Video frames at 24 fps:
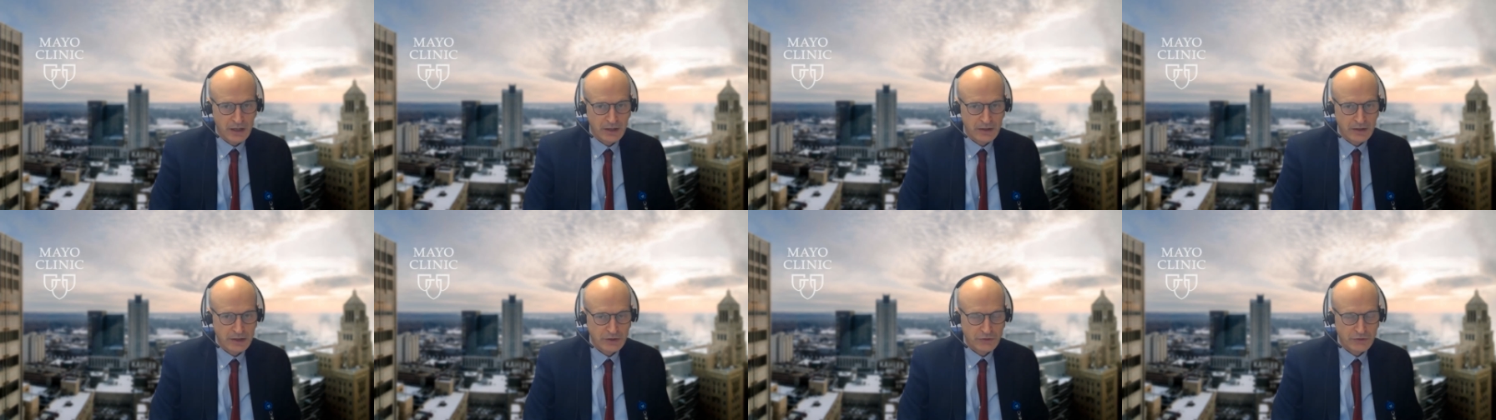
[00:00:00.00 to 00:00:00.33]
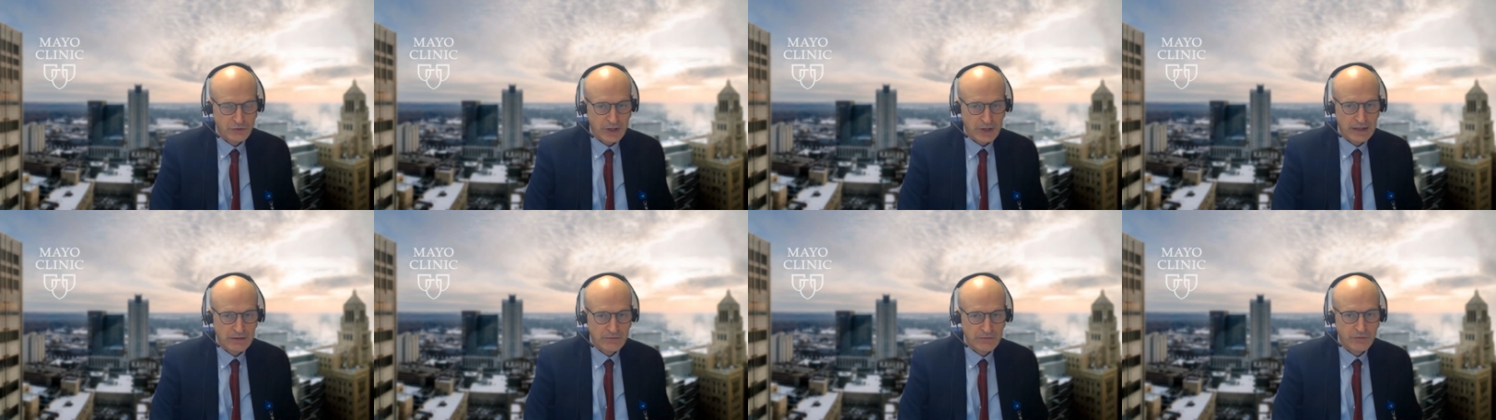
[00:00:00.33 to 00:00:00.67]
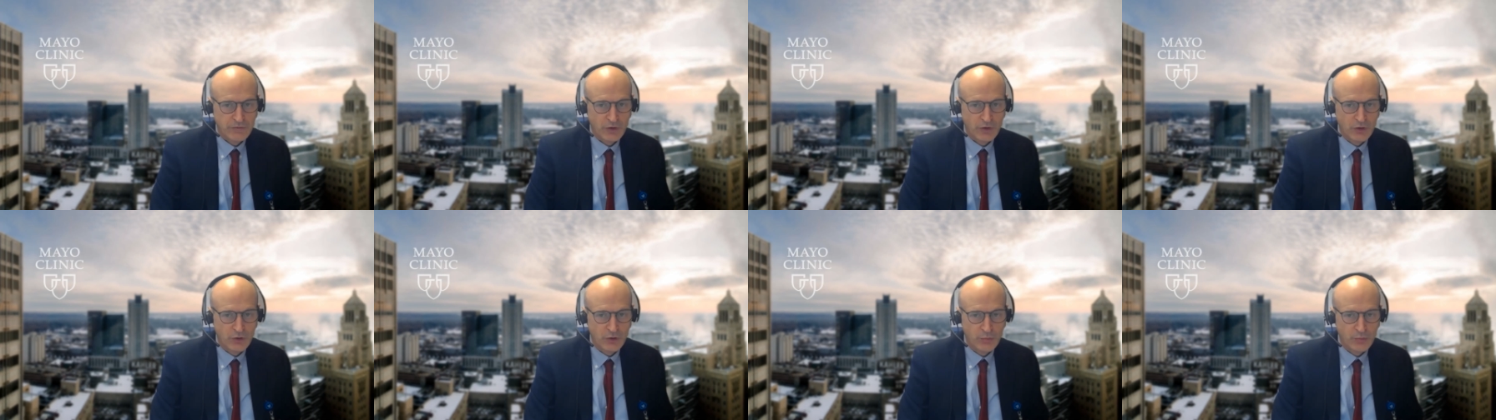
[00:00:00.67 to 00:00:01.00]
The trial
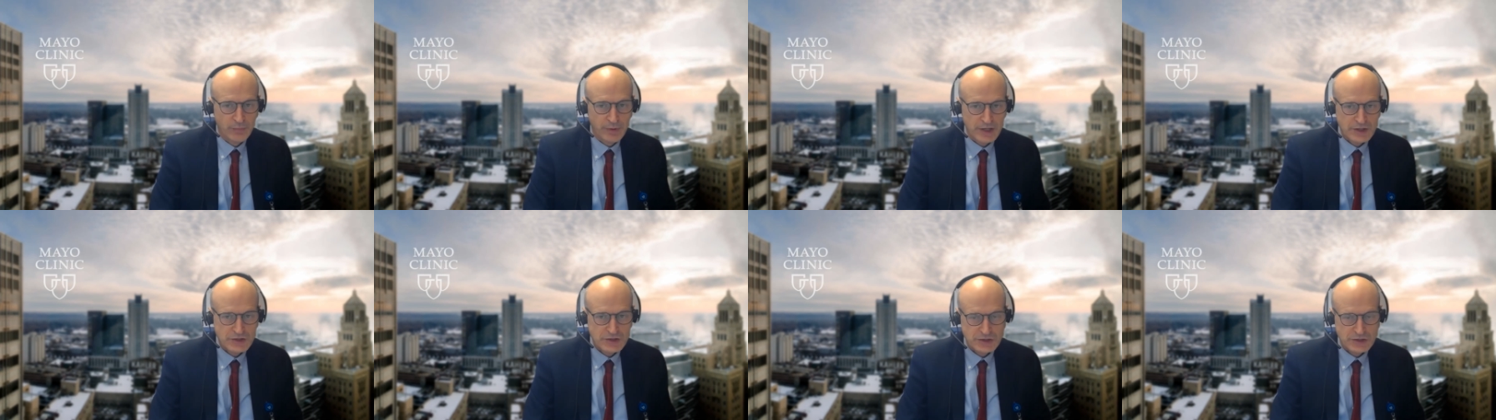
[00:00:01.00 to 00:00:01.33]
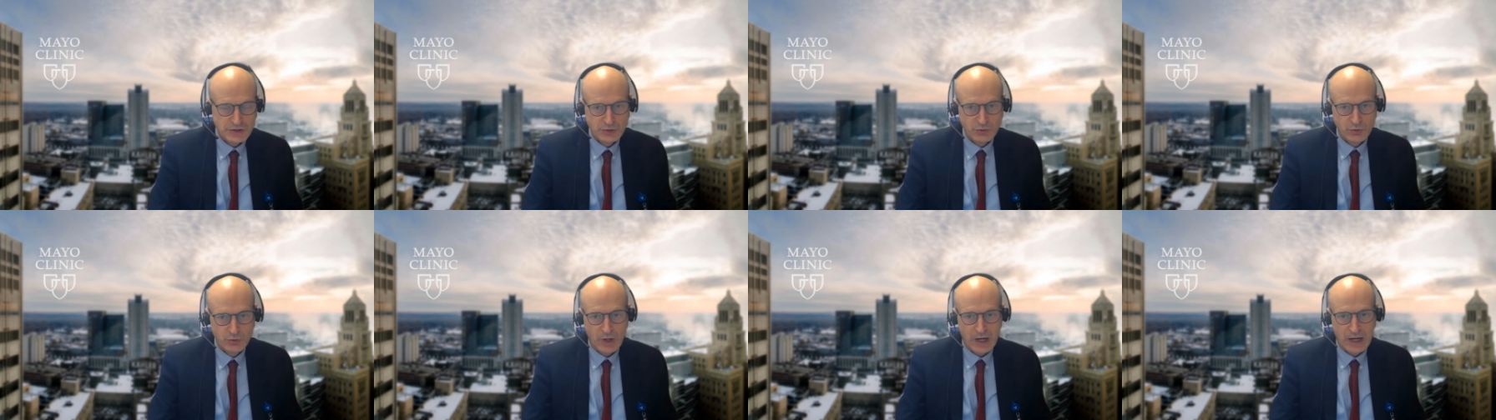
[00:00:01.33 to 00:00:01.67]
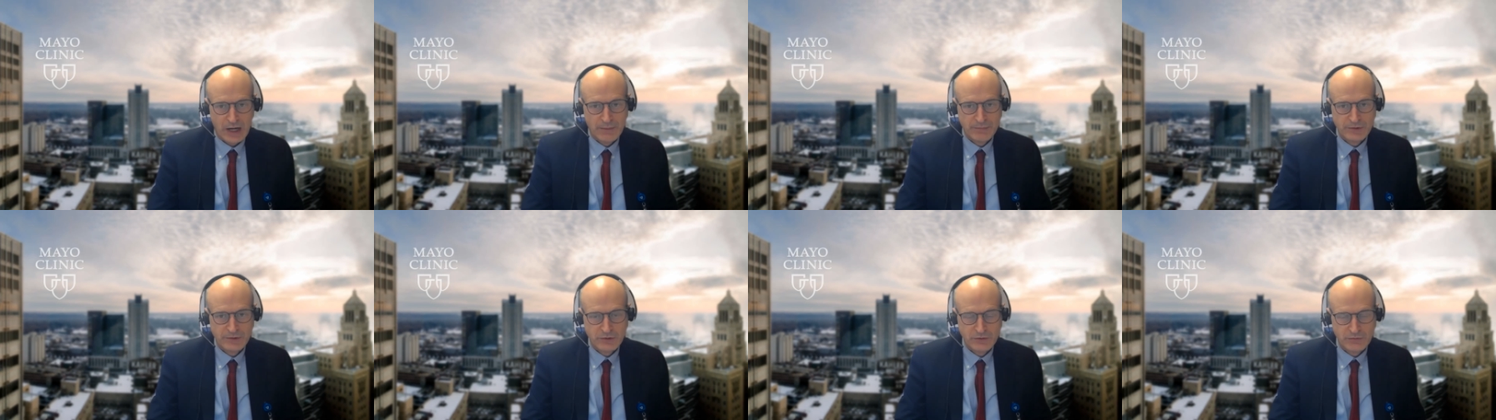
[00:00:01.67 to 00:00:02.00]
followed patients to
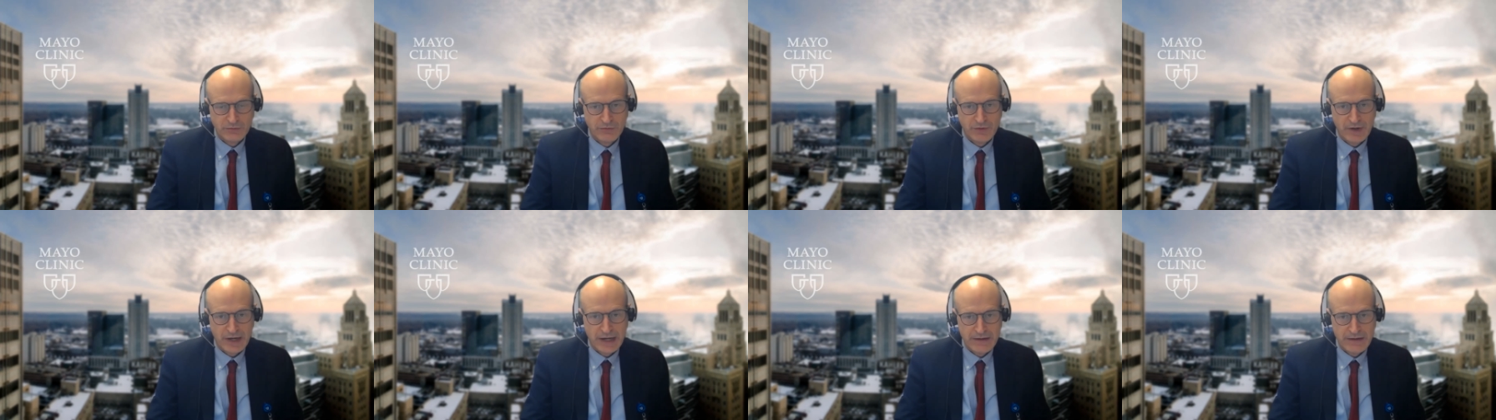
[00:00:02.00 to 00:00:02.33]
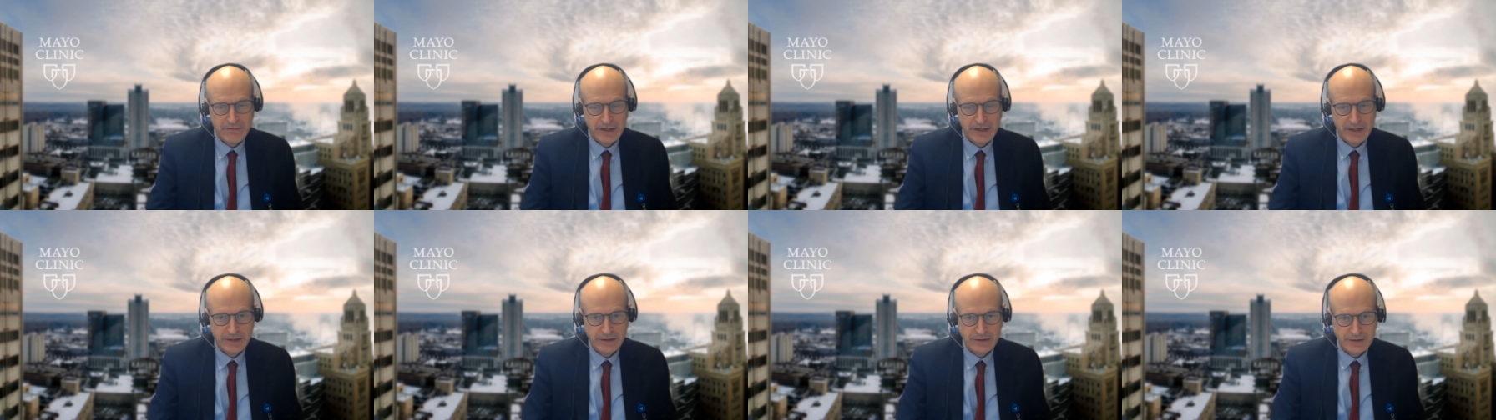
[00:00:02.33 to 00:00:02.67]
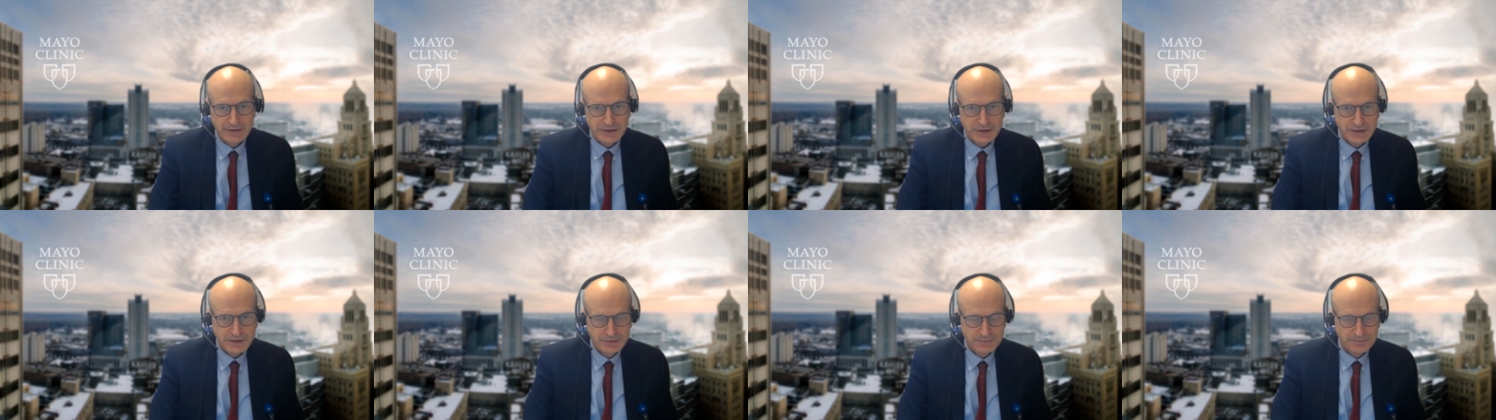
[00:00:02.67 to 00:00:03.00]
up to five
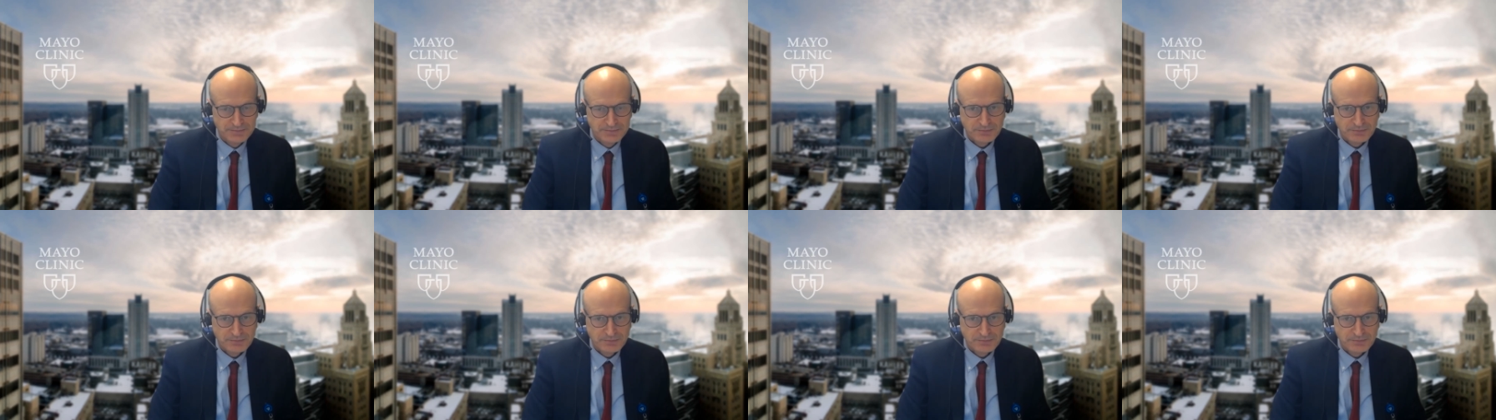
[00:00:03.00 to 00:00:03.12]
years,